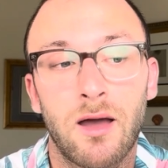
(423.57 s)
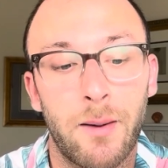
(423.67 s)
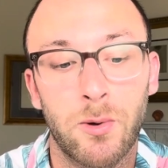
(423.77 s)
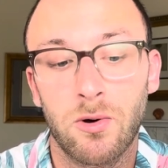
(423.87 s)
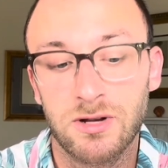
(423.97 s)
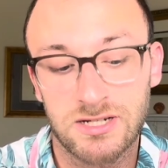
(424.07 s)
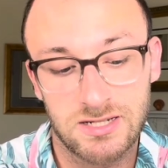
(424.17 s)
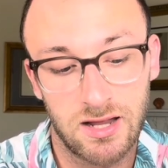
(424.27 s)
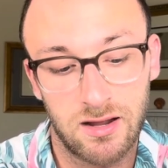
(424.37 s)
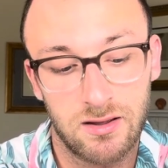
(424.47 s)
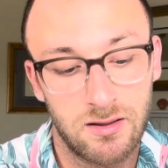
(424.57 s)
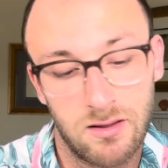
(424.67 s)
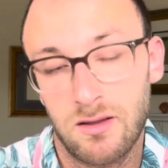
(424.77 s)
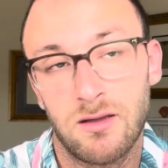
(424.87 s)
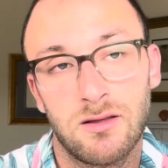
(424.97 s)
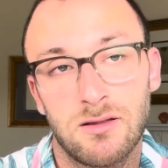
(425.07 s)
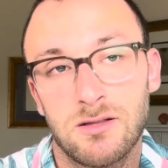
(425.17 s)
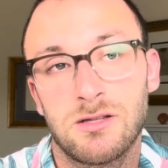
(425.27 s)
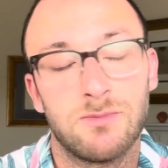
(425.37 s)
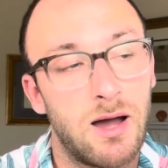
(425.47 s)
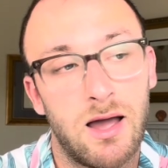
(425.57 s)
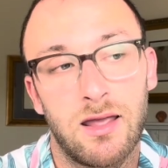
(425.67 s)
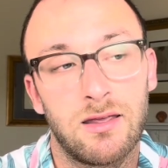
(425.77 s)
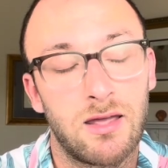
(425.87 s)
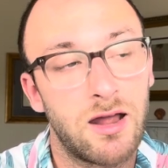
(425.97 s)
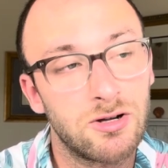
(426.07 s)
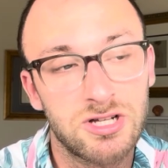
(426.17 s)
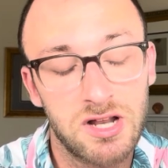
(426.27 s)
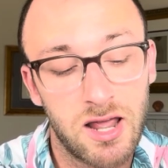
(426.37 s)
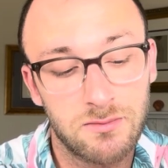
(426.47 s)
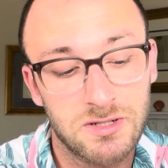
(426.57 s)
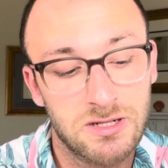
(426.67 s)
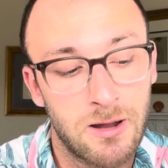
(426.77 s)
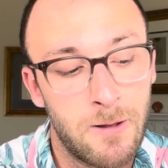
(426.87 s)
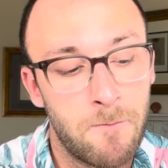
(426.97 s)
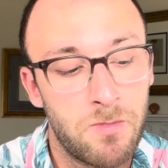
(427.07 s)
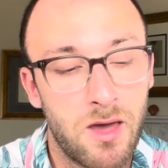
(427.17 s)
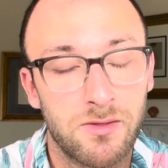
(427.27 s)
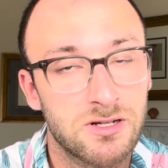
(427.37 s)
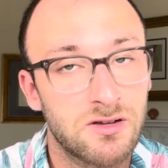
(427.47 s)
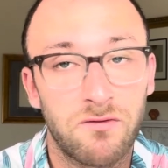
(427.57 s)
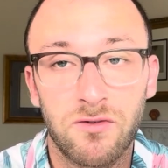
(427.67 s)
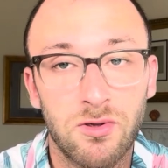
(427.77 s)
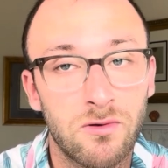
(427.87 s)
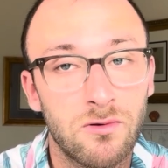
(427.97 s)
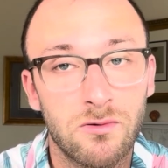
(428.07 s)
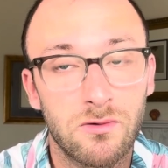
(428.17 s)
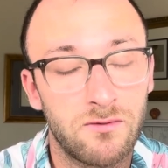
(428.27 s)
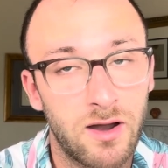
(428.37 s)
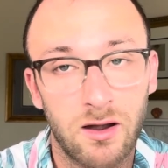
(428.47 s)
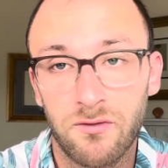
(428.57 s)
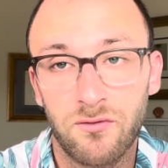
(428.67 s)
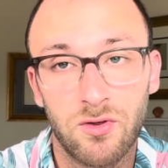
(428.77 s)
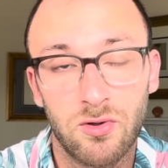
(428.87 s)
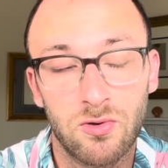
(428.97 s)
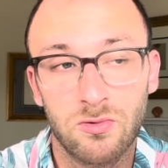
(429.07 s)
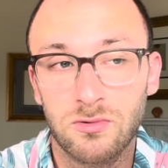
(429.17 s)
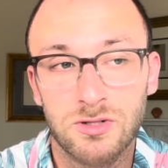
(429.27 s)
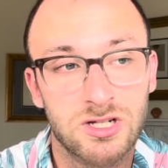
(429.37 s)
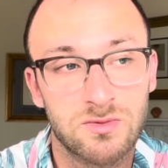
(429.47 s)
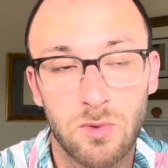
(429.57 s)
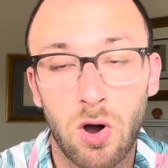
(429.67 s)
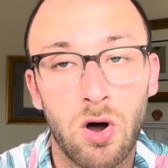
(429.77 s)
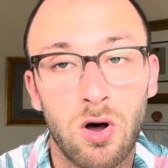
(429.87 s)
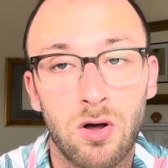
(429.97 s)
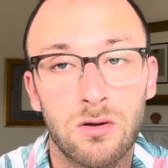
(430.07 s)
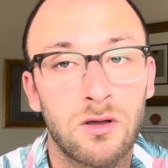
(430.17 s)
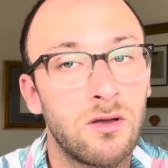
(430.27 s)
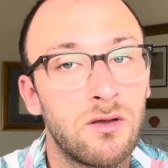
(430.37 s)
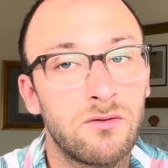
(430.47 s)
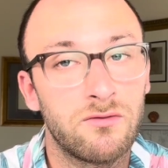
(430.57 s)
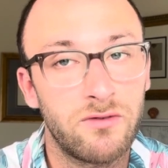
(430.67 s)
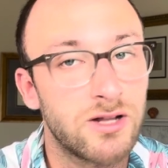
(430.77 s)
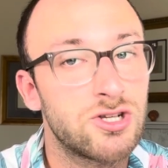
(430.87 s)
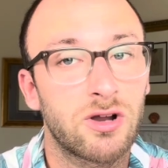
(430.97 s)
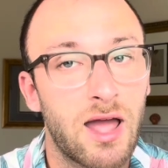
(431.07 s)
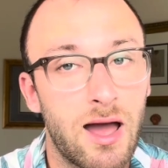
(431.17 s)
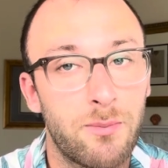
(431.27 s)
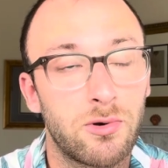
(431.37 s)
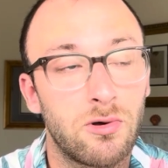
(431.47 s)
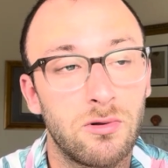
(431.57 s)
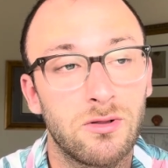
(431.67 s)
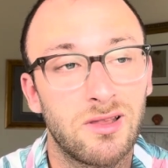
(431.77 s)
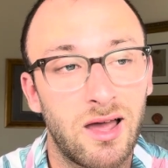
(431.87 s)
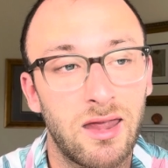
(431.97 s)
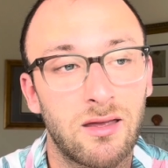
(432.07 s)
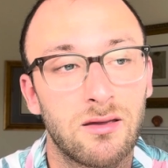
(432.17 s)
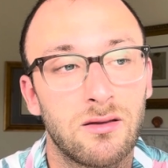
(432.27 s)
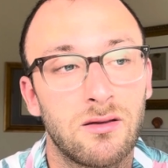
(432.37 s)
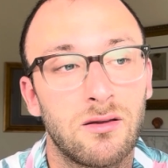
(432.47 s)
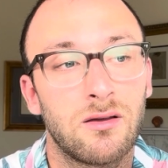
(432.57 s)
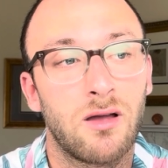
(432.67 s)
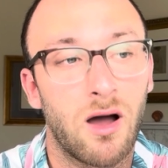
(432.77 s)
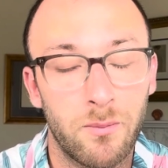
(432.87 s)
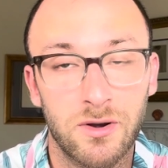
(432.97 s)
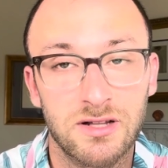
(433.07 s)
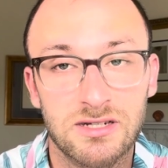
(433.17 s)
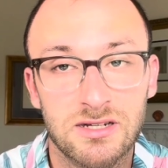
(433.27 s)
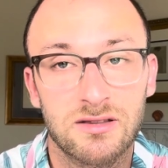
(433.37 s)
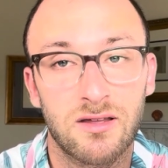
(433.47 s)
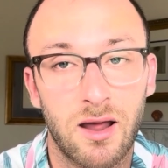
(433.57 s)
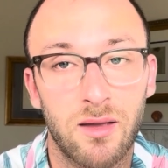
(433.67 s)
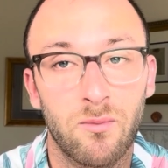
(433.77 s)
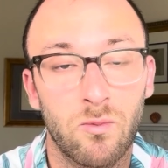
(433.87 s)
I'm going to stick to my energy names, and there's a few, very few small venture capital-like companies that I